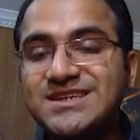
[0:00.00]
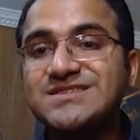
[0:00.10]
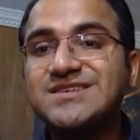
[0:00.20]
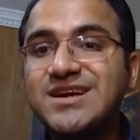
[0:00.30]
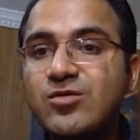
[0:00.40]

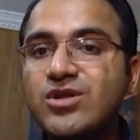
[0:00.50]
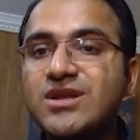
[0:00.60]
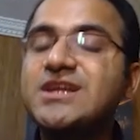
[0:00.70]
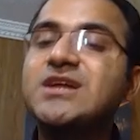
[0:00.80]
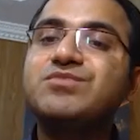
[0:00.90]
things
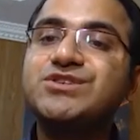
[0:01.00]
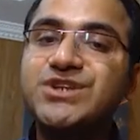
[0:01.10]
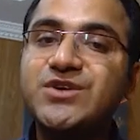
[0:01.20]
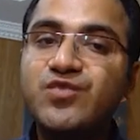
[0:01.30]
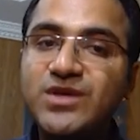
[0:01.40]
regularly in a
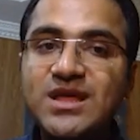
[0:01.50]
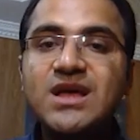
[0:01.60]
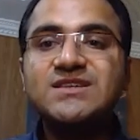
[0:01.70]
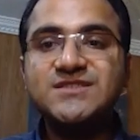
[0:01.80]
patient with